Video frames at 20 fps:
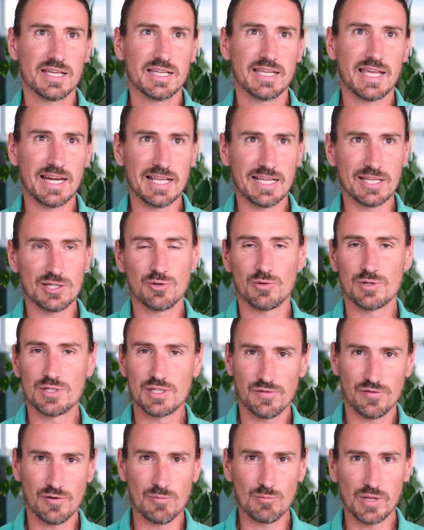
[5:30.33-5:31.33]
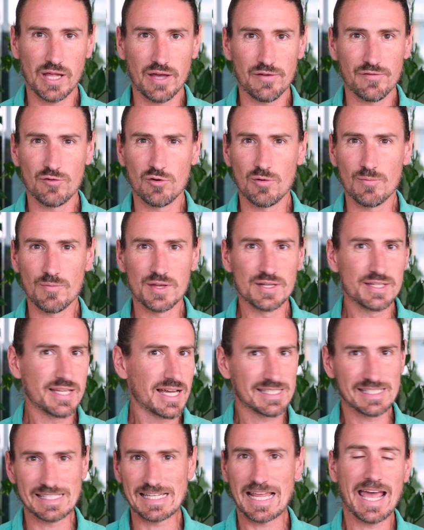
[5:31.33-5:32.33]
getting into a different platform that
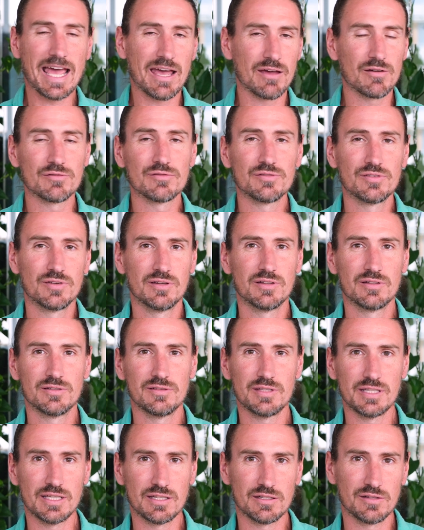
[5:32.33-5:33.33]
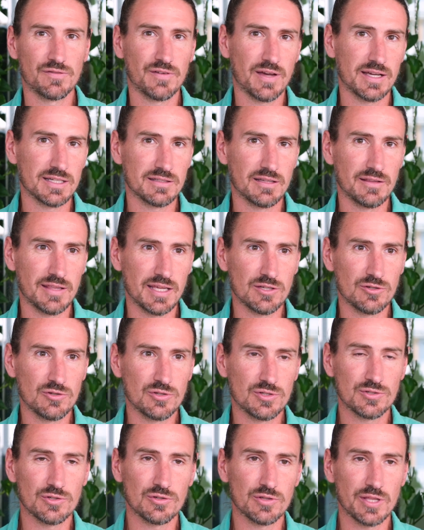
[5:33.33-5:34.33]
doesn't have the interface that they're
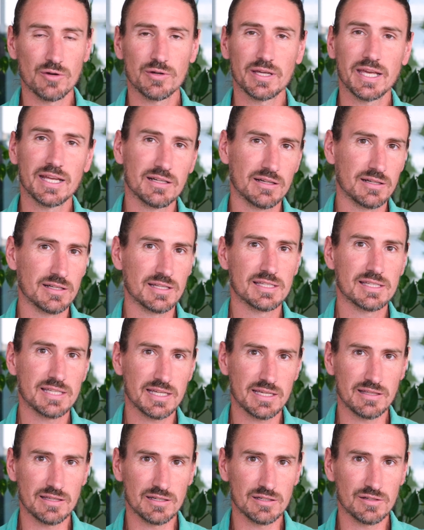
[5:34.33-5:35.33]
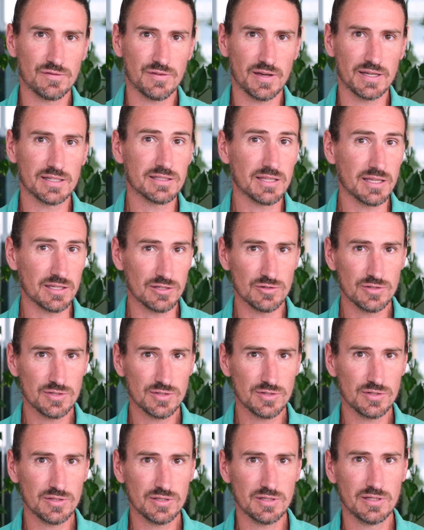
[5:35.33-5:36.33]
used to. They'll get in and see the interface they're used
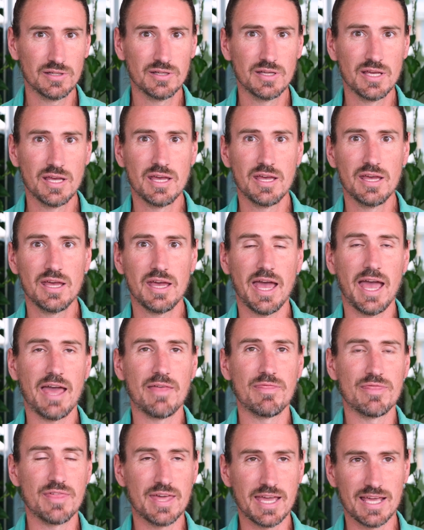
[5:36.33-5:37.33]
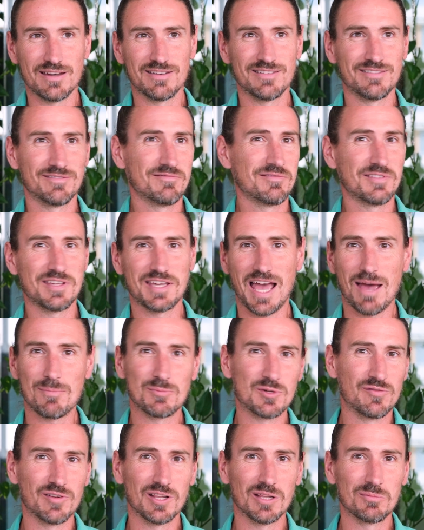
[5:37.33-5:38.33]
to, and then the app
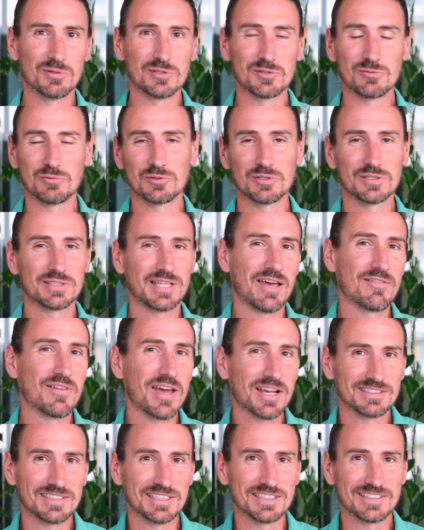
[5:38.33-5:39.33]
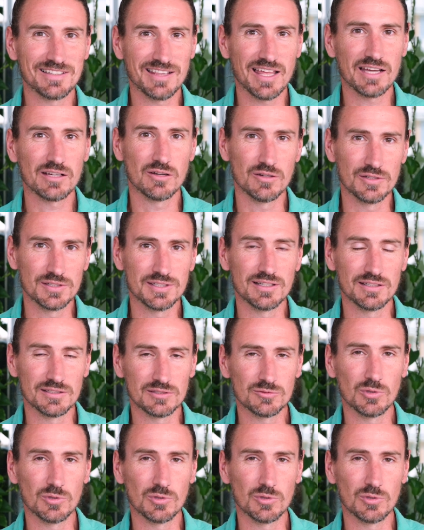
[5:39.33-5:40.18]
developers will just have access to that content as